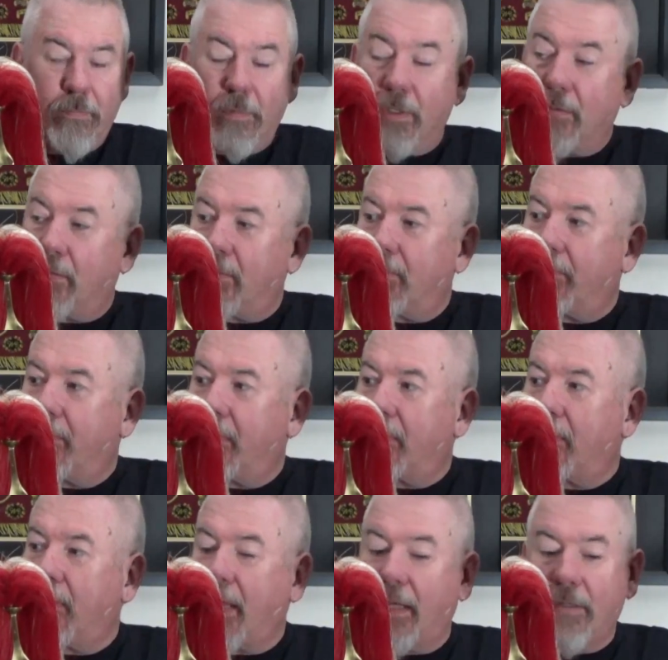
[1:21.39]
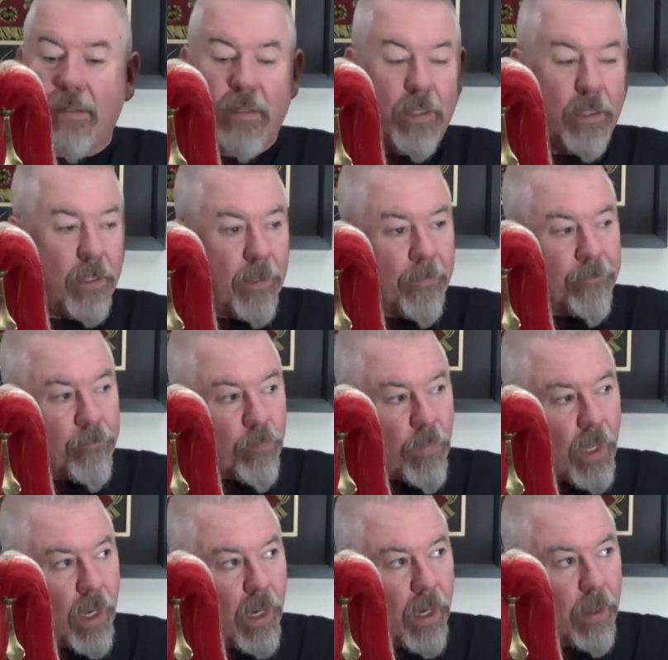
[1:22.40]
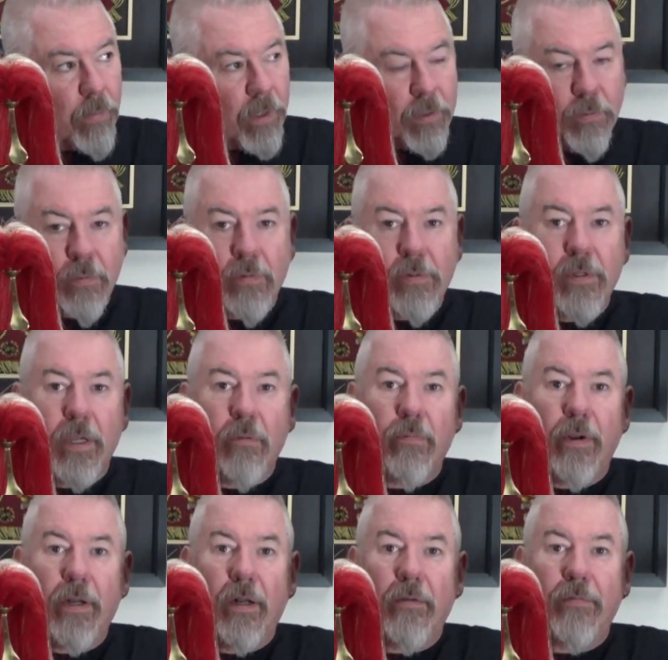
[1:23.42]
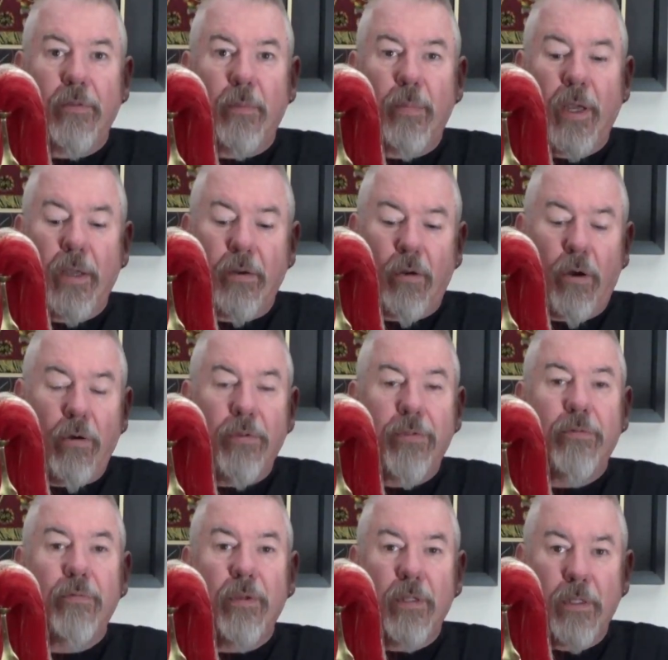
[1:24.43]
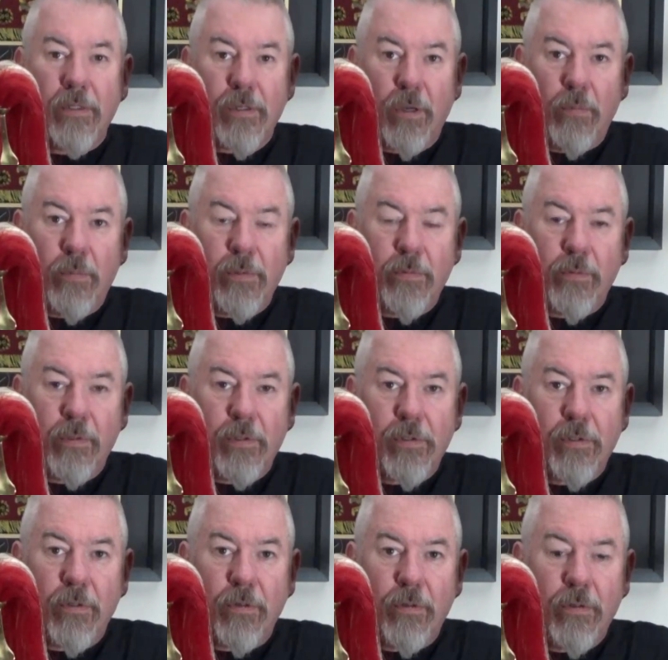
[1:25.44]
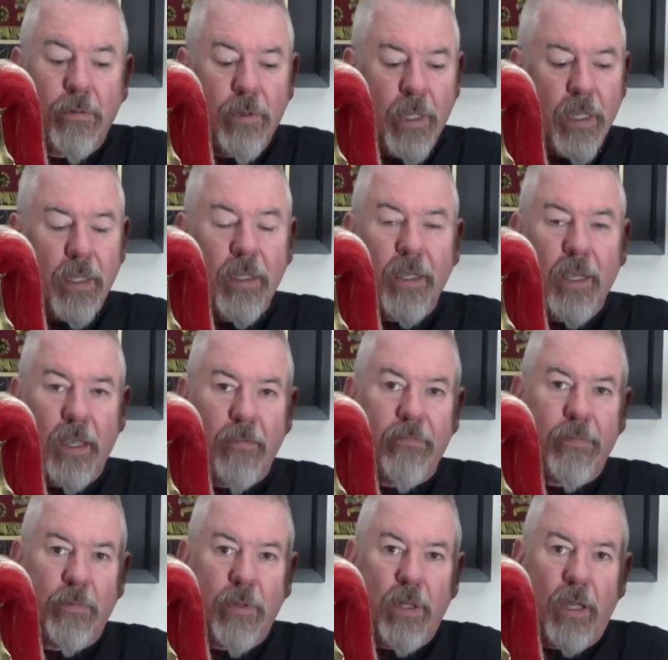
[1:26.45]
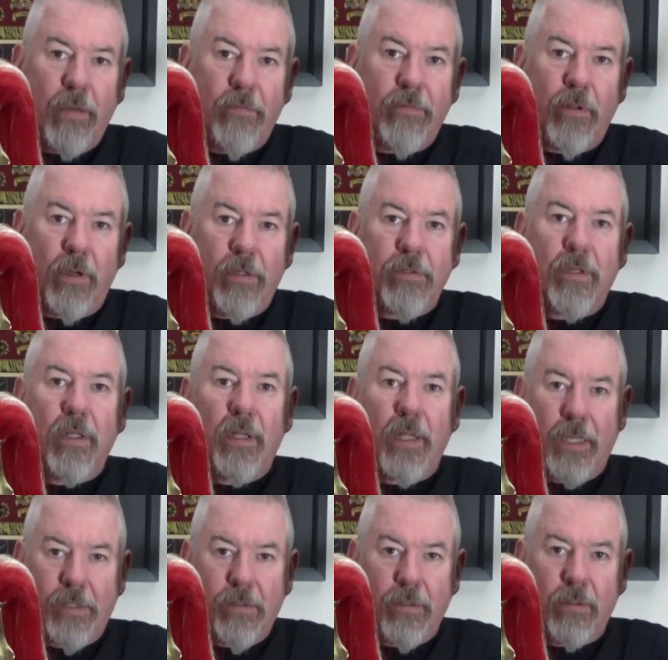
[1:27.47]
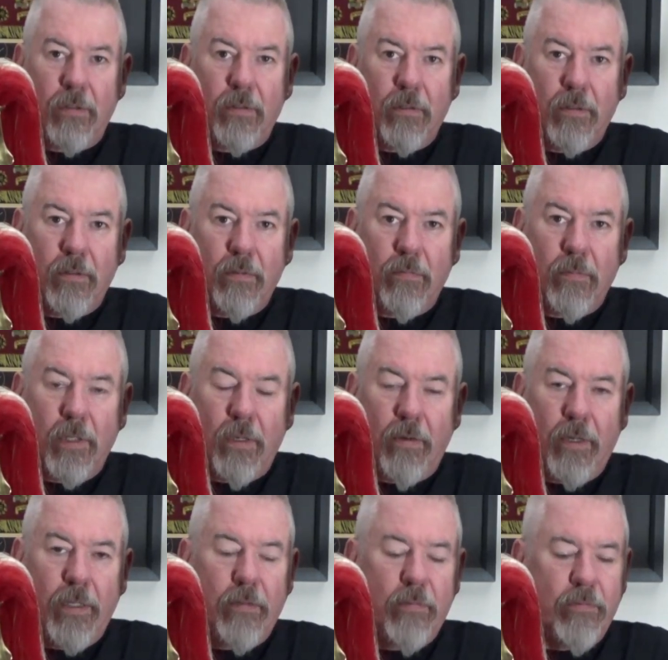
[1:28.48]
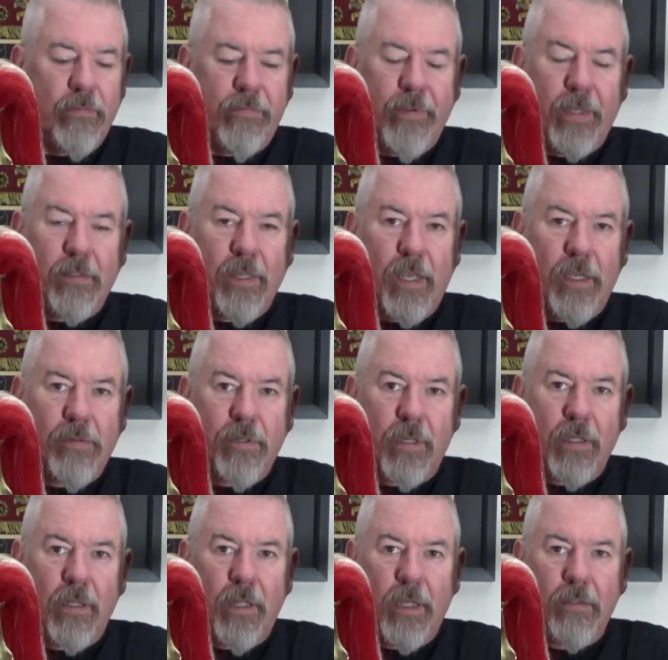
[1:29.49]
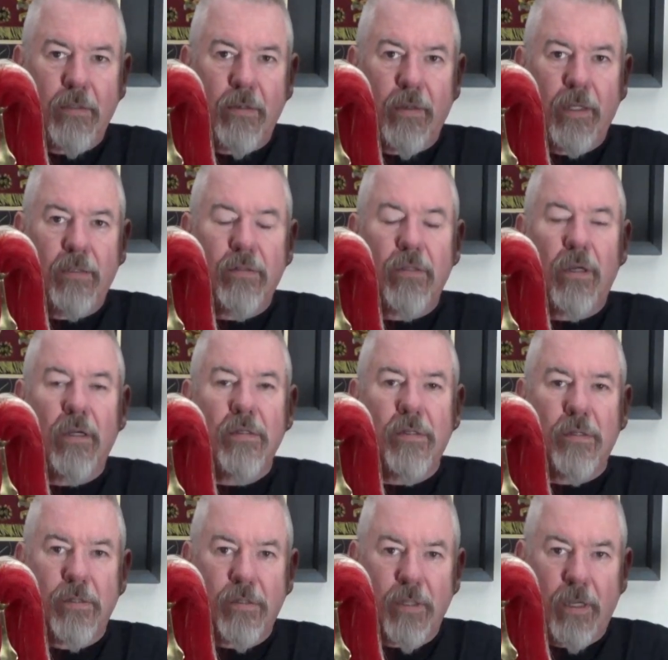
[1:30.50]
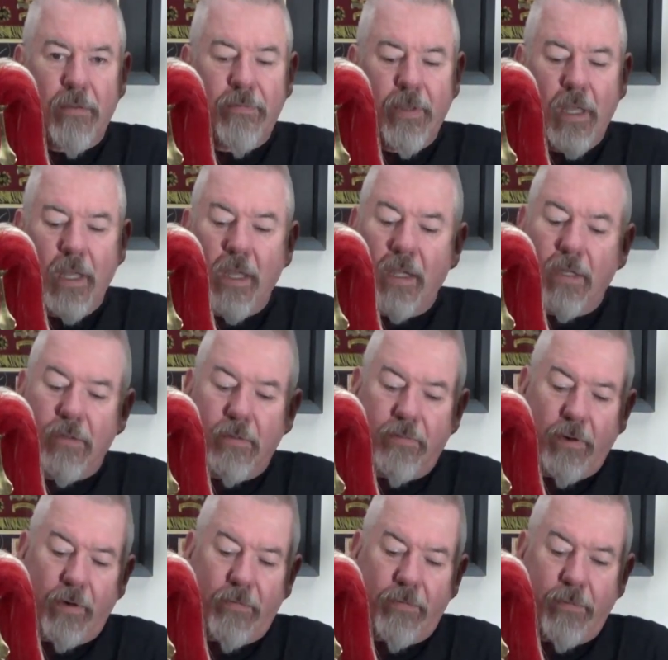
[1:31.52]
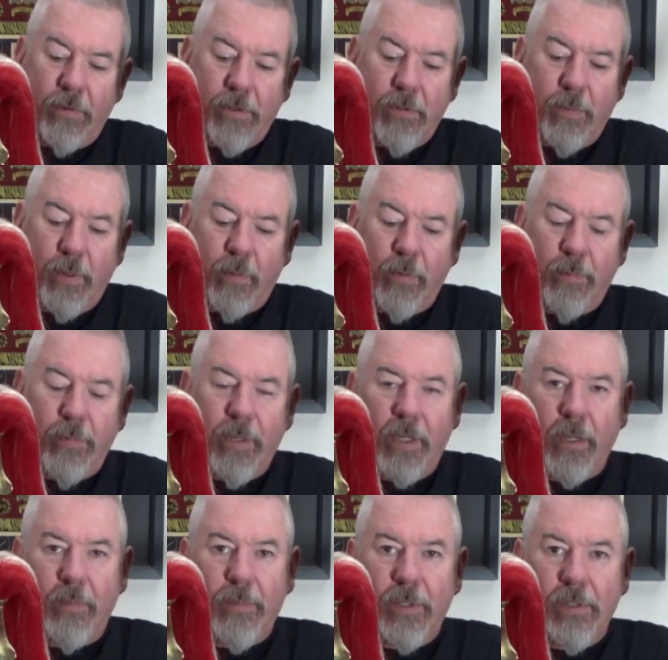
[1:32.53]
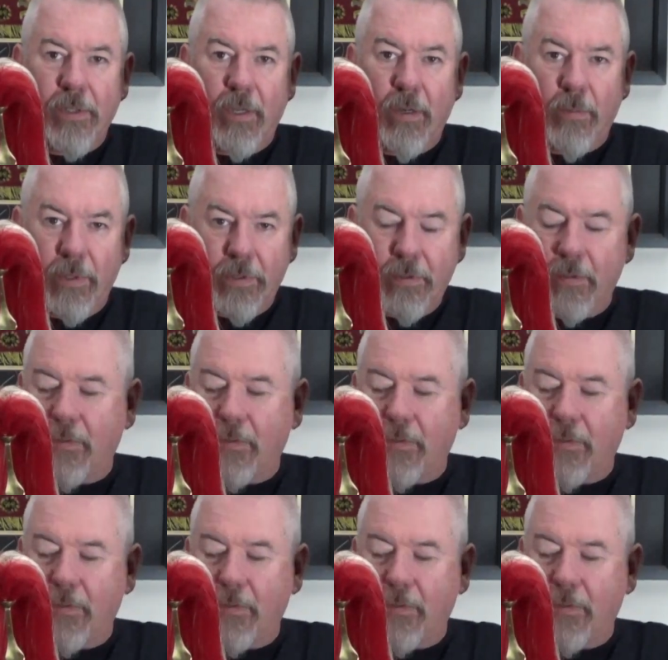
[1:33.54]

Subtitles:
So I might as well say right off the bat, all three of these helmets I'm going to show you came from Clive Law's collection. All right, fantastic collector, had tons of stuff. We're very fortunate to be able to pick up these helmets.